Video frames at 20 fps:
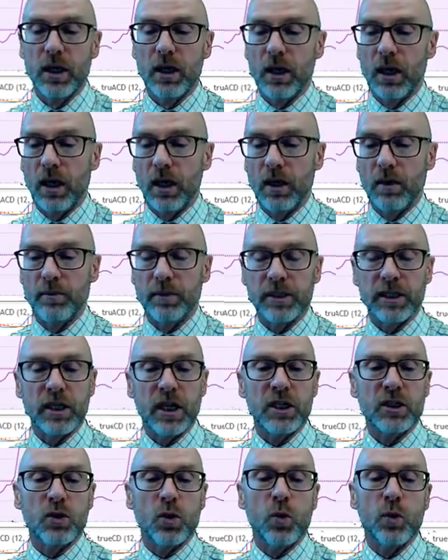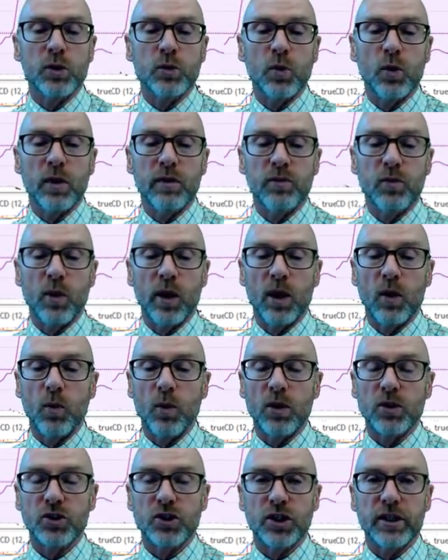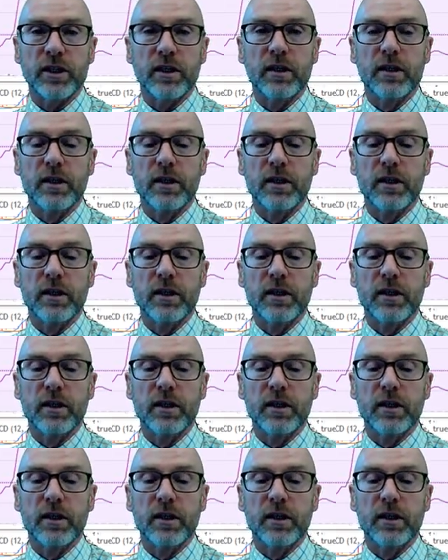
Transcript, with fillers: uh, but it's always worthwhile watching.